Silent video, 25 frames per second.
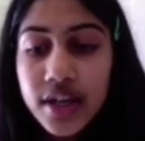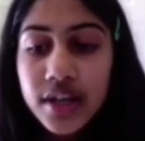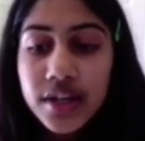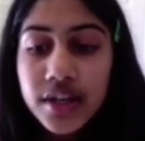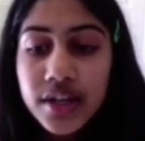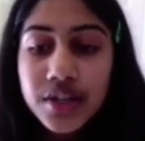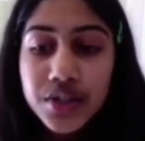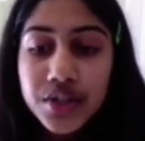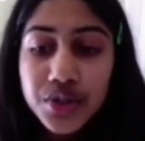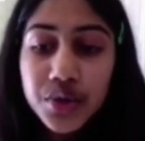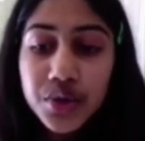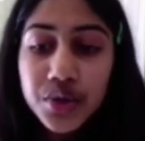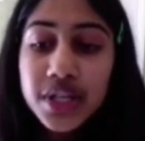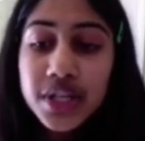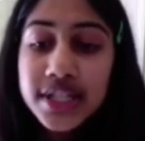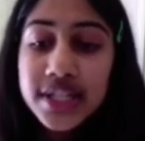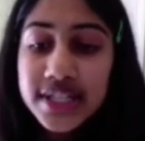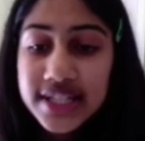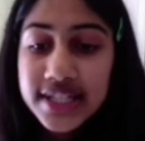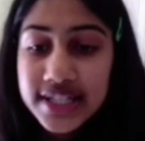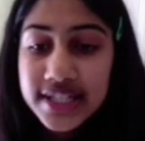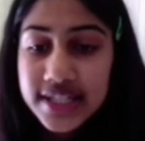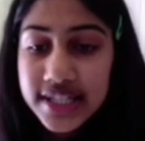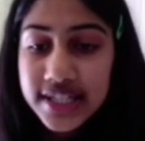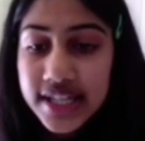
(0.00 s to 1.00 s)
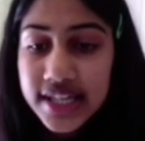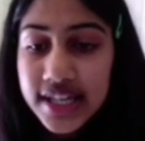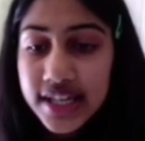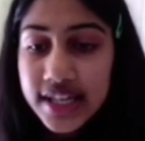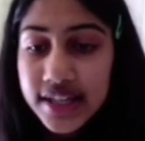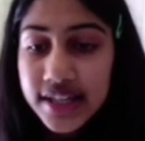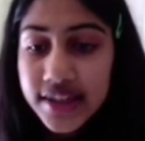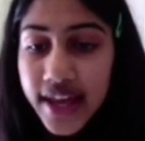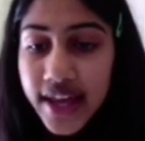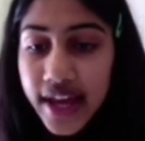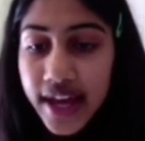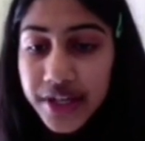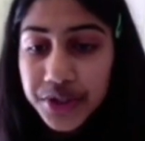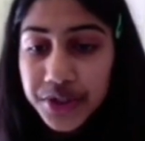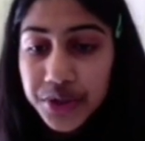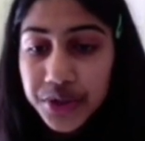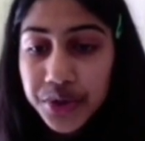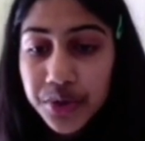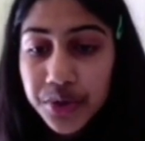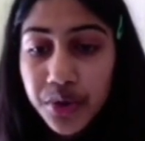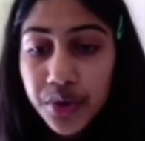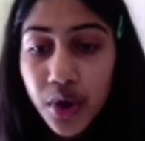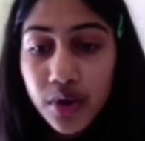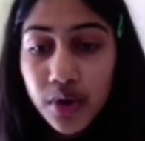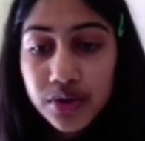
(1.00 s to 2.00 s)
you can see that
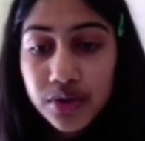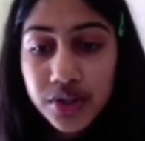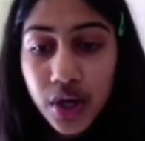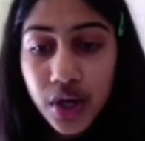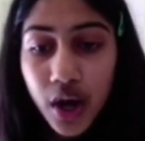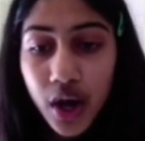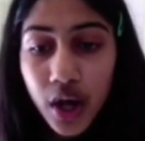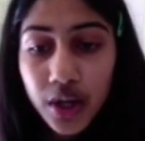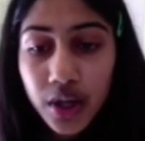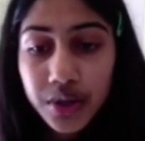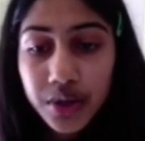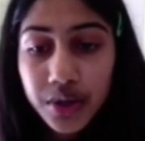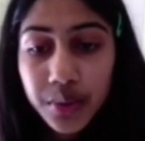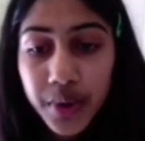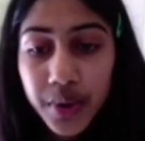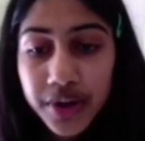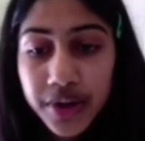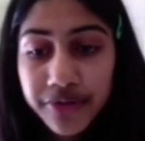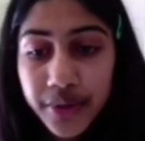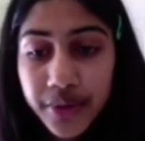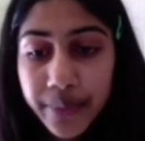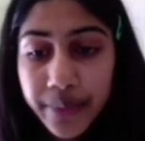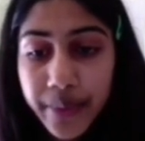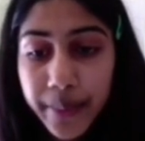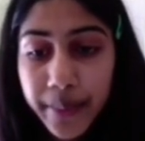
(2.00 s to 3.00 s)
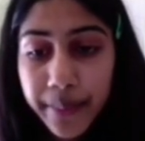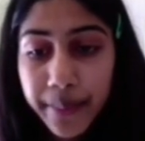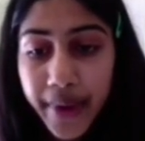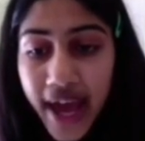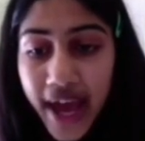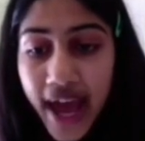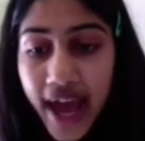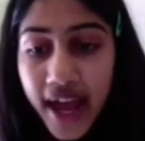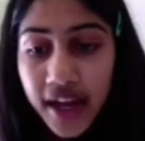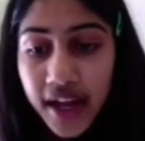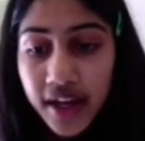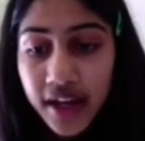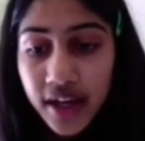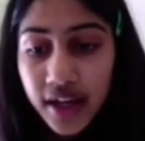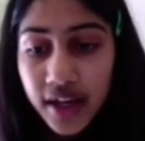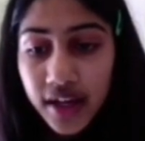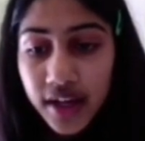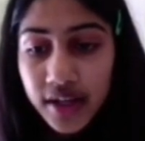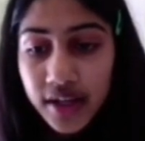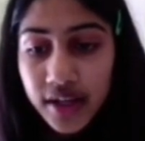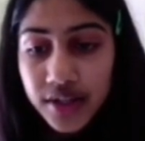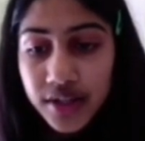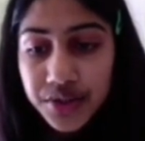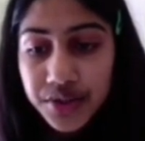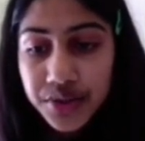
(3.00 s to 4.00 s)
2 goes all the way from the back
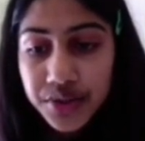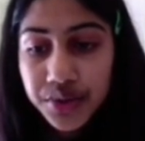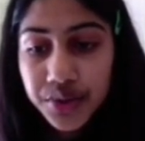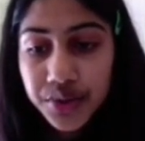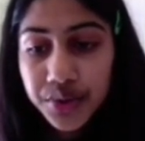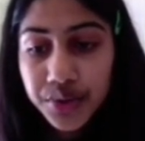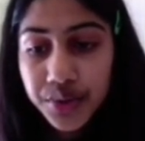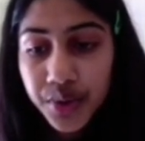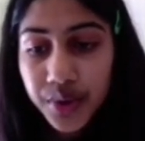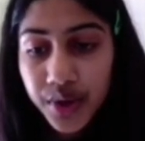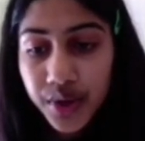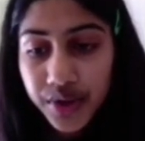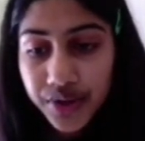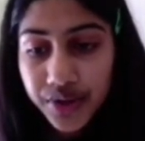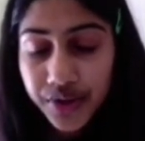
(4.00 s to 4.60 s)
to the